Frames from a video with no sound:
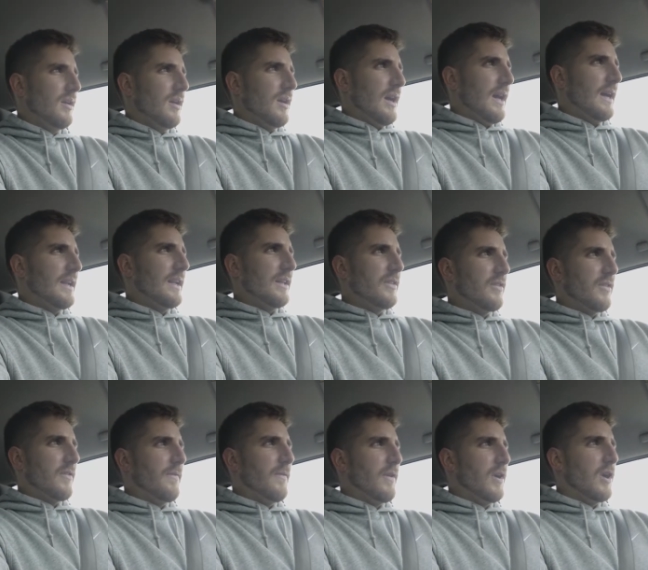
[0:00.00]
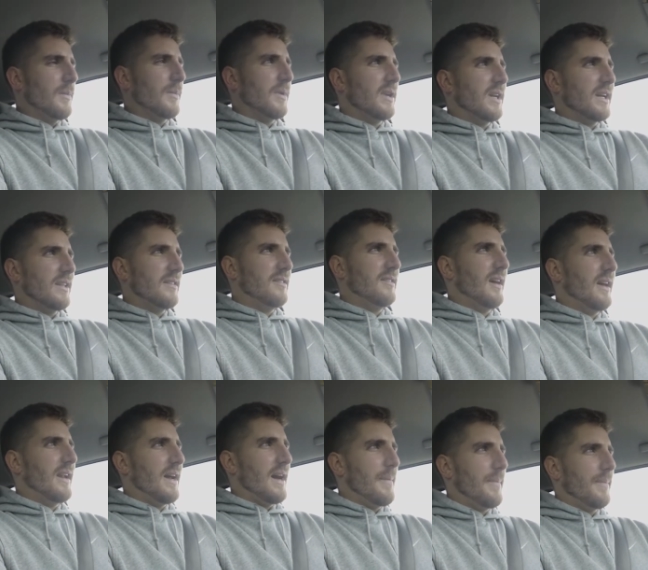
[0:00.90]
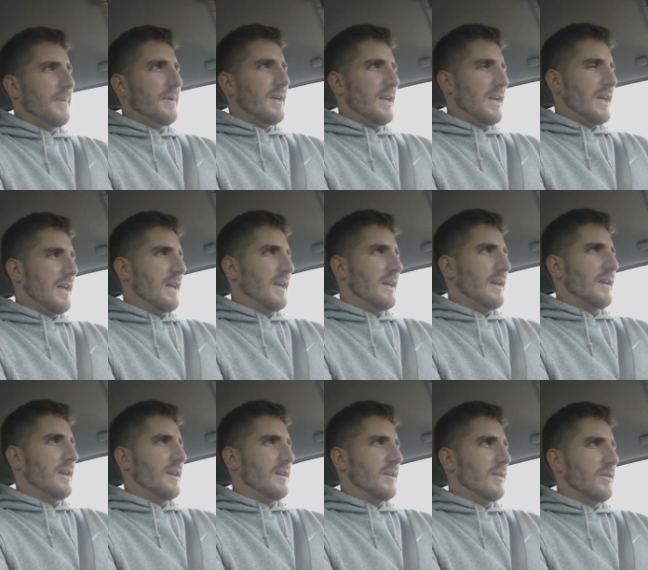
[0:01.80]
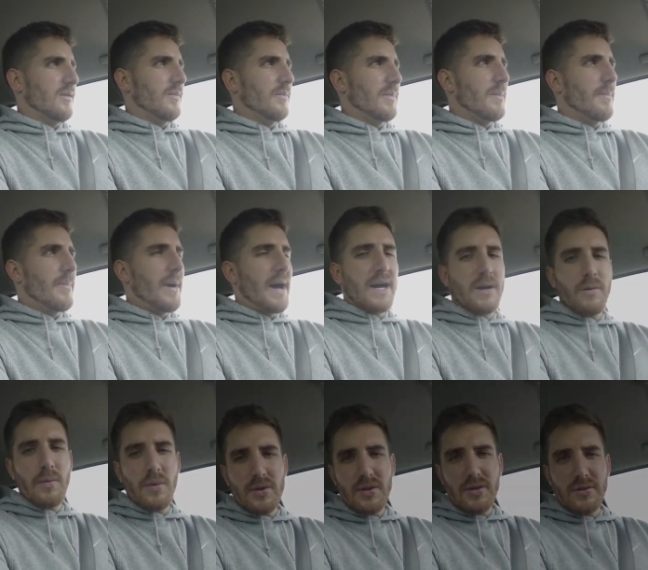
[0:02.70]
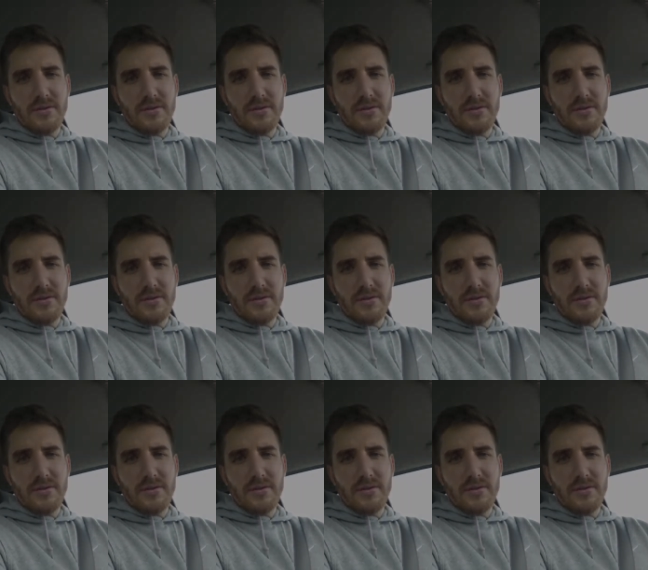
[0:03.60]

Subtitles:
heading out to the farm, gonna get set up and be back with you